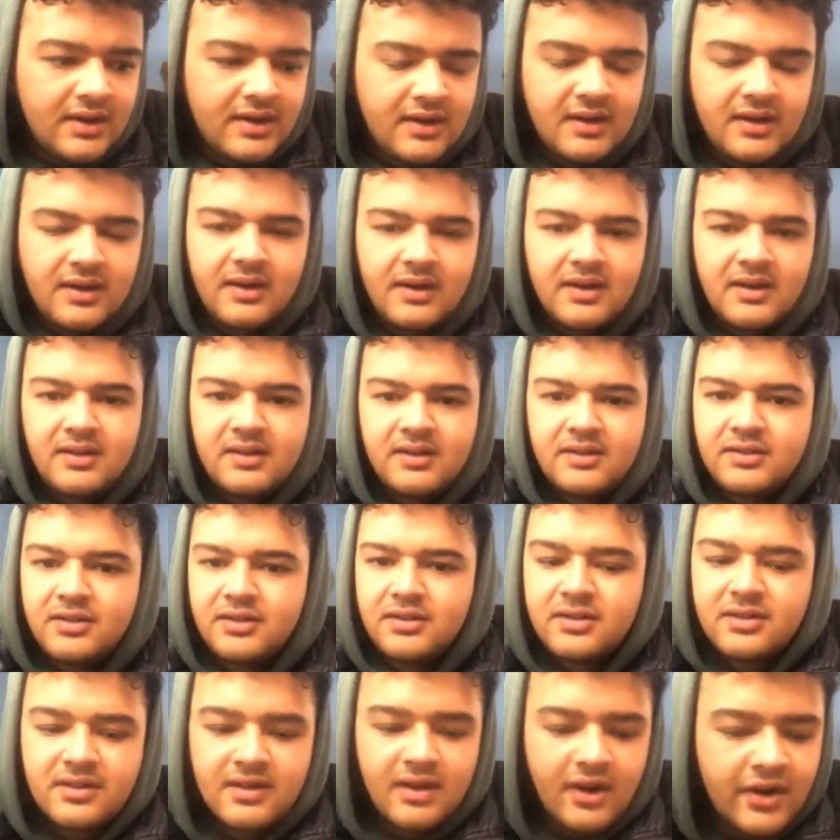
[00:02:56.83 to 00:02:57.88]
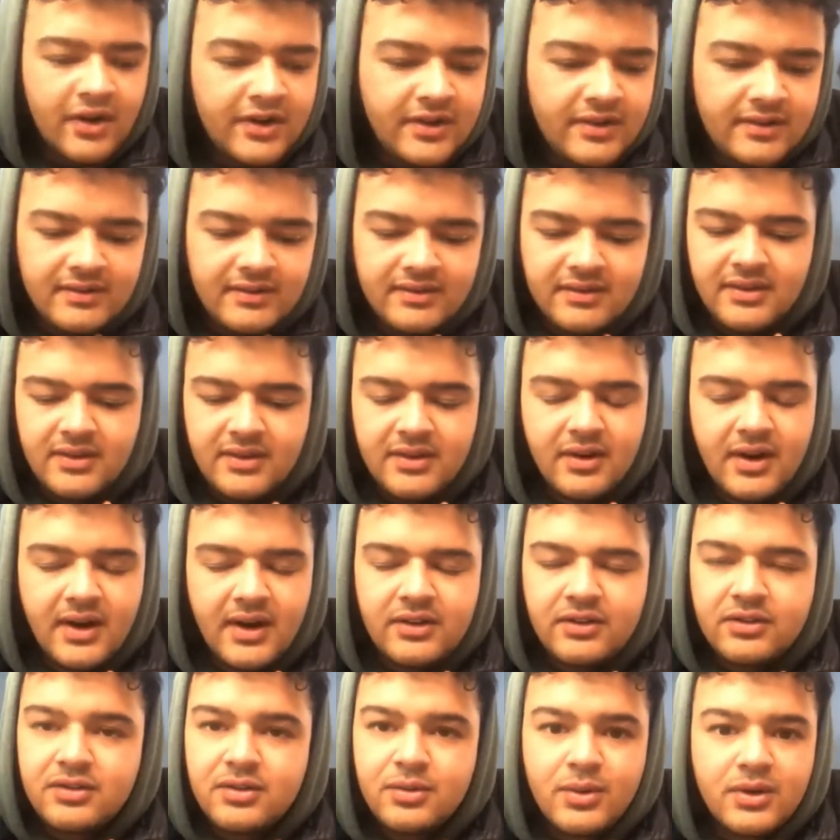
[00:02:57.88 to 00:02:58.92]
I
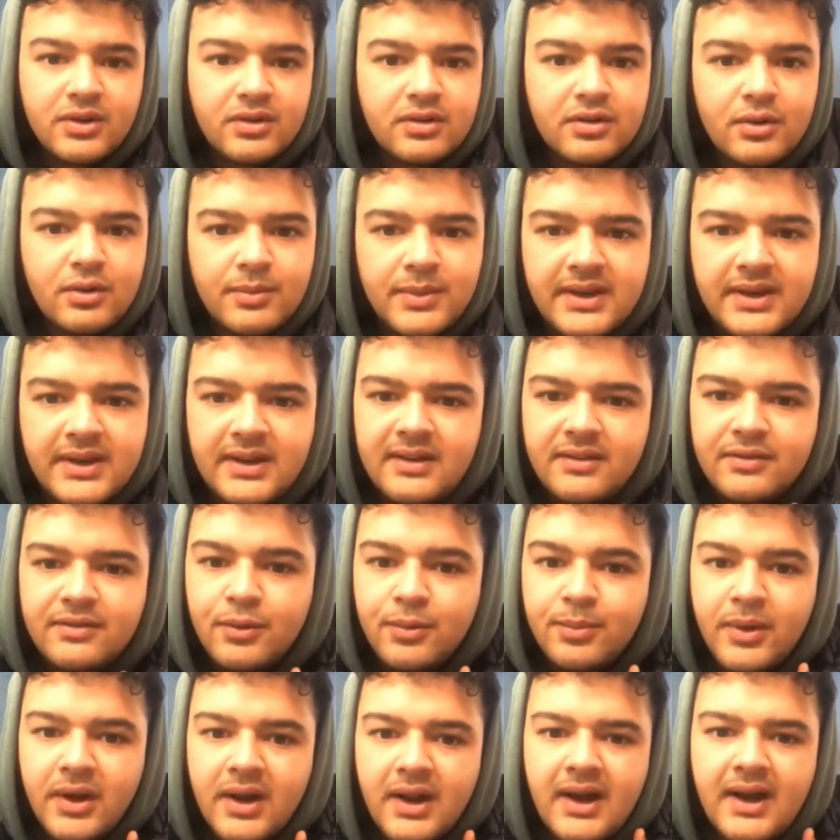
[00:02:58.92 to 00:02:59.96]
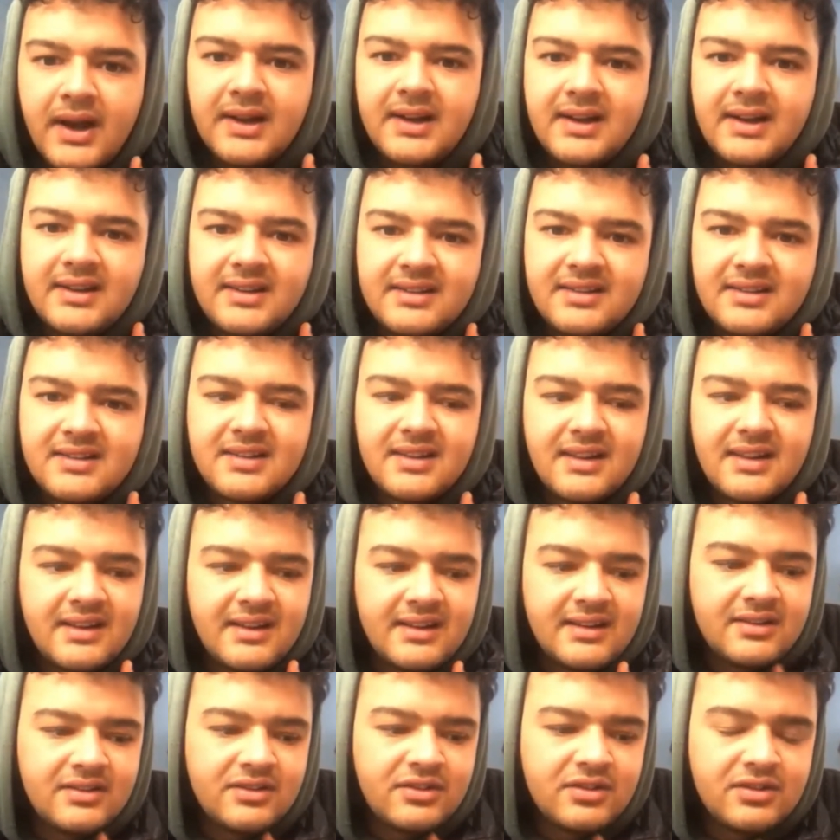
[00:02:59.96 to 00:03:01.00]
used to watch so many football highlights,
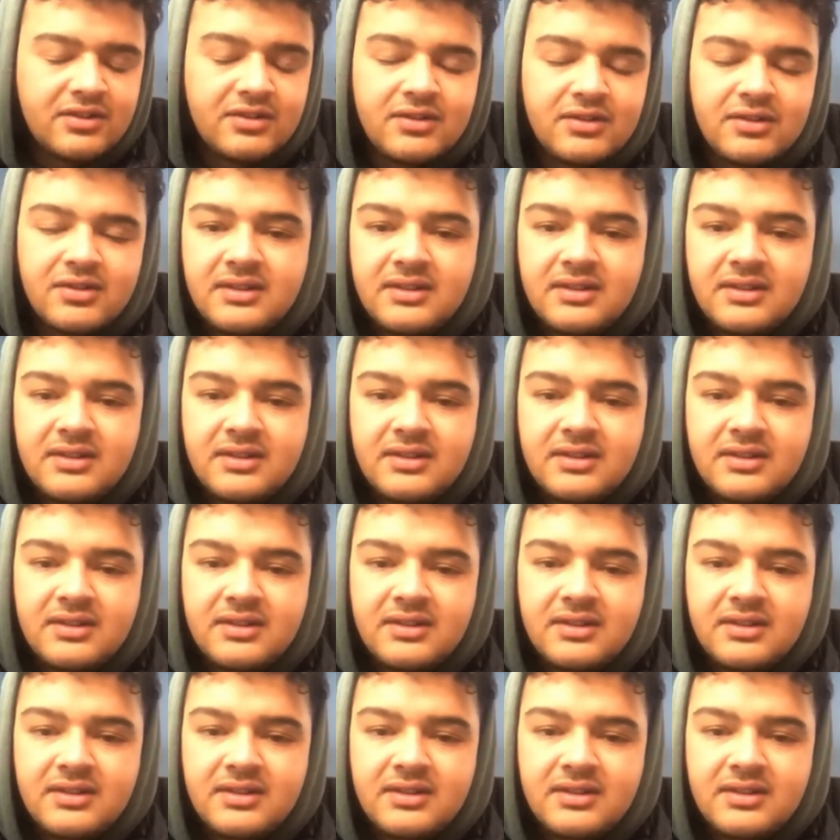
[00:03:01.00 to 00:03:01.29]
just